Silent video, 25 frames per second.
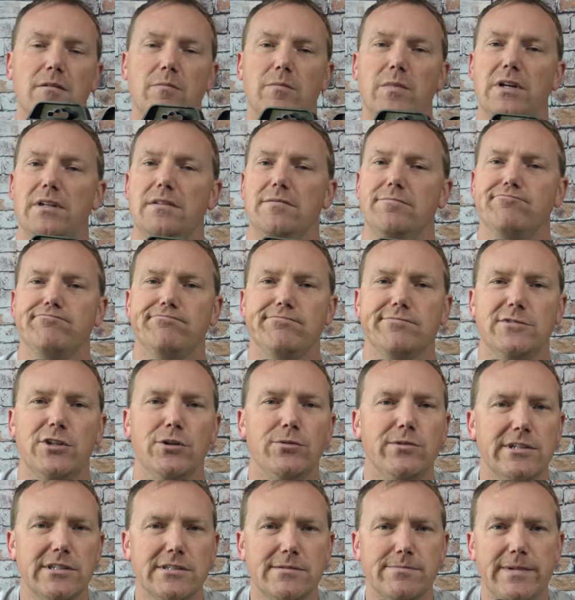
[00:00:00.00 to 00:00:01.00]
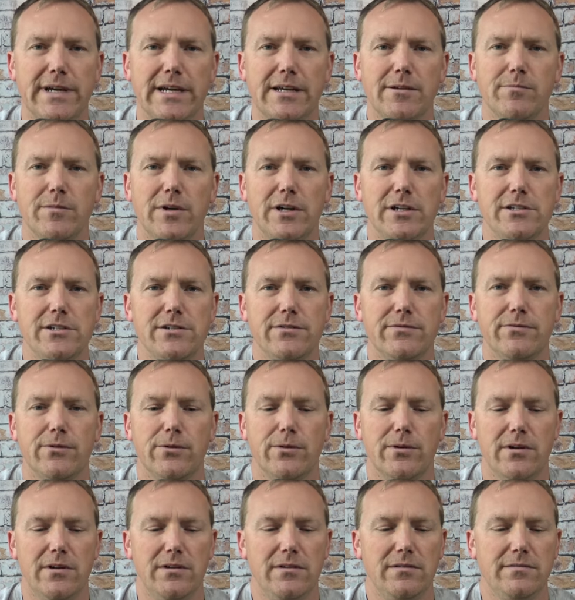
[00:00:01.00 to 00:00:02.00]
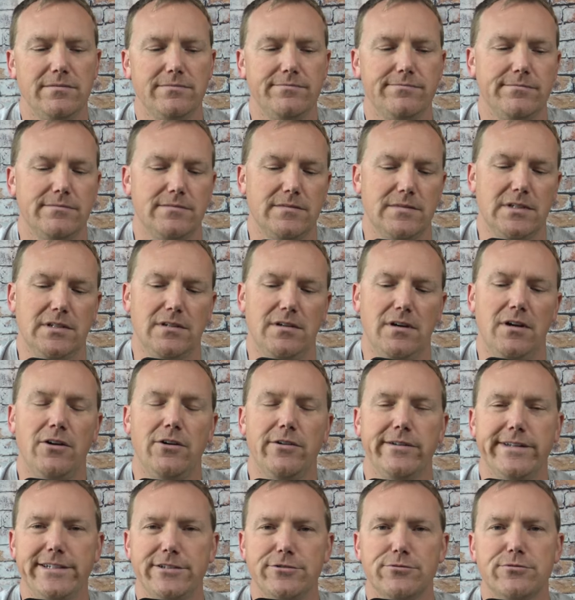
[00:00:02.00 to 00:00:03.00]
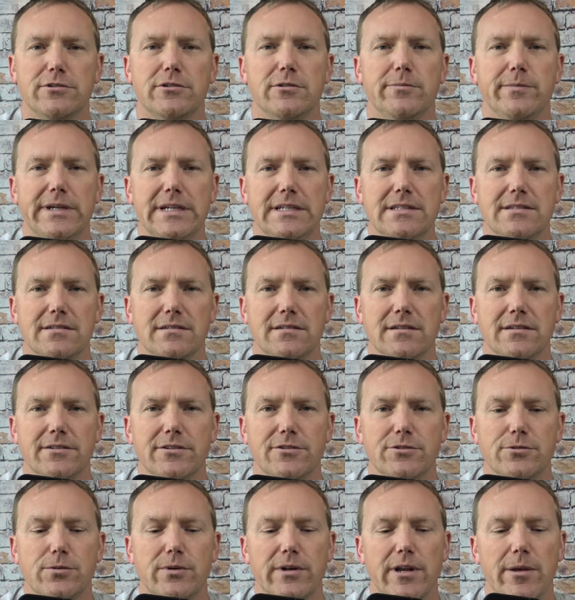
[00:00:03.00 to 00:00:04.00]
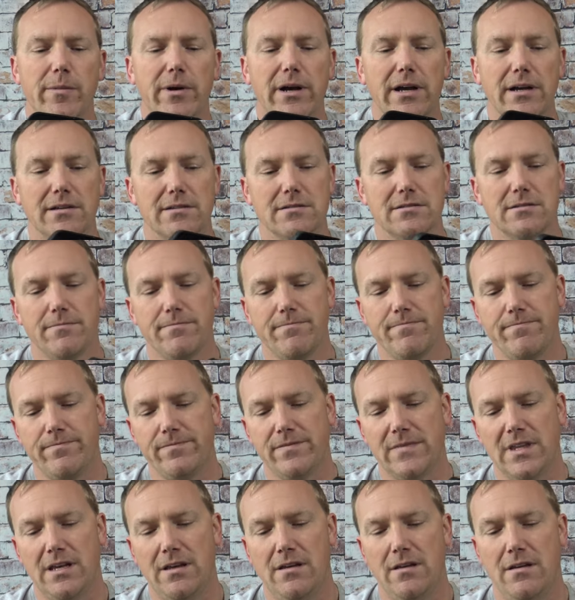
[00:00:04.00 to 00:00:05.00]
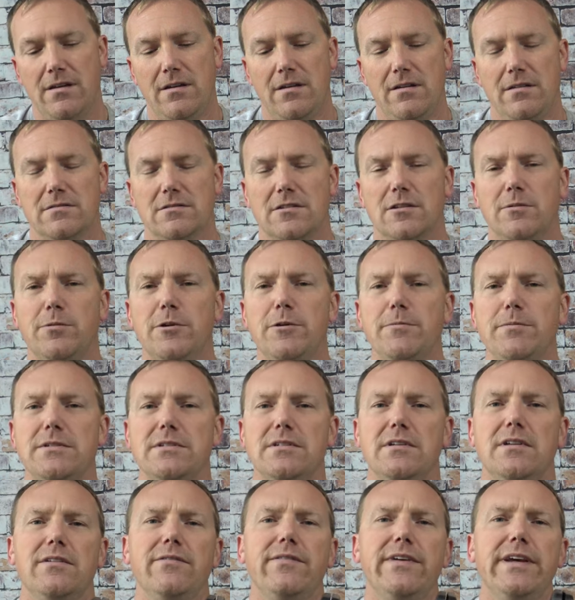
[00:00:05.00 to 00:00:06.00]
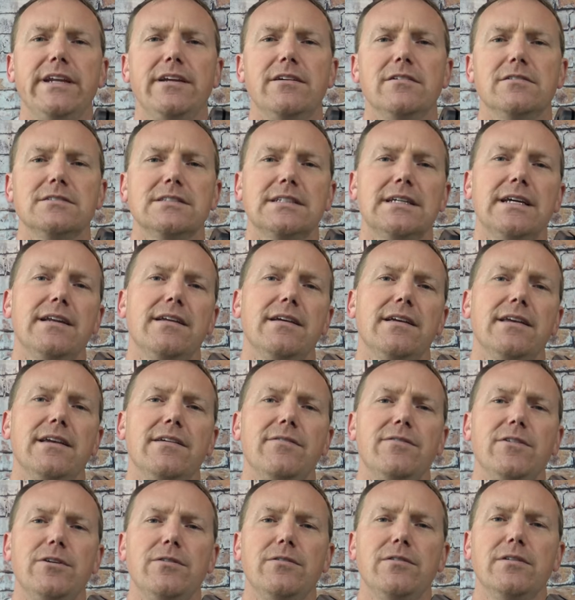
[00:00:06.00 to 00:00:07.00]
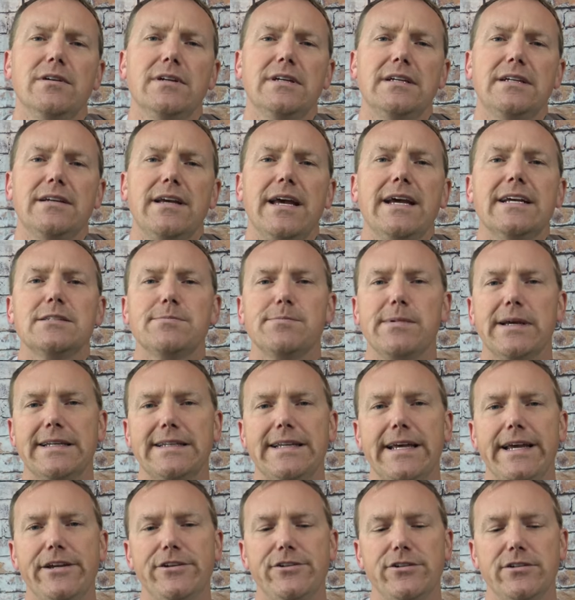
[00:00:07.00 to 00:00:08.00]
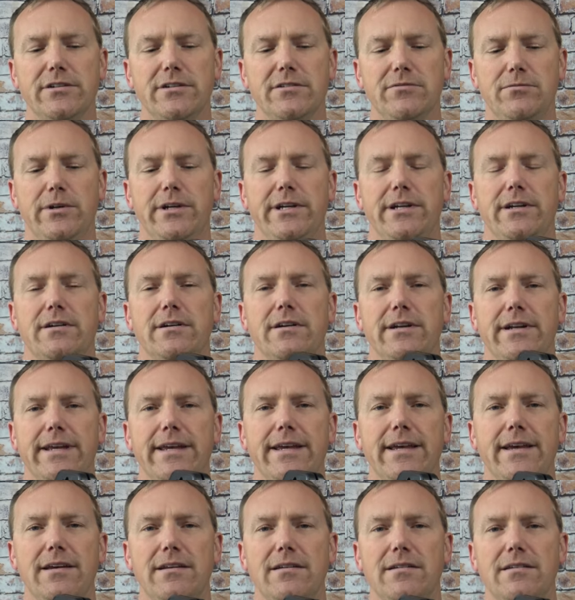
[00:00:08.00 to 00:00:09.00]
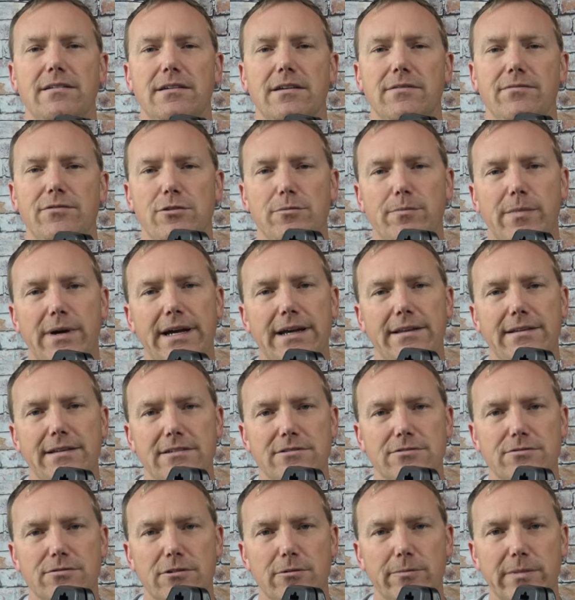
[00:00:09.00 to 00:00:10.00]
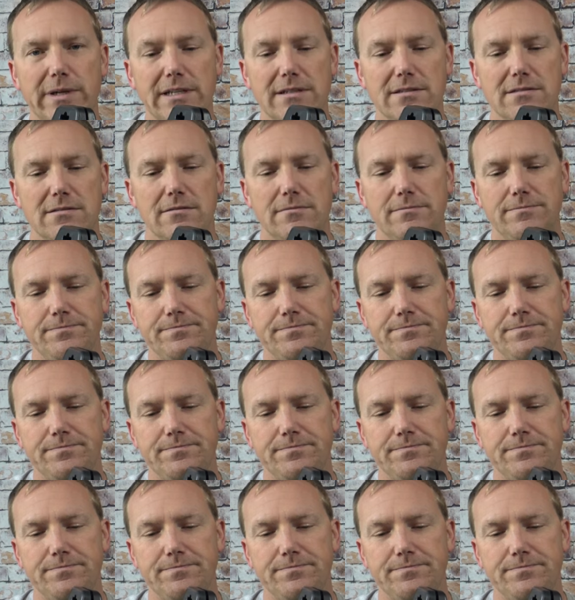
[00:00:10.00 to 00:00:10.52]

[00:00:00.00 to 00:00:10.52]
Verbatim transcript: But don't expect much for uh, all these drill bits in under 20 bucks. So the purpose of the video is kind of give you uh, expectation of what you're going to get if you buy these drill bits.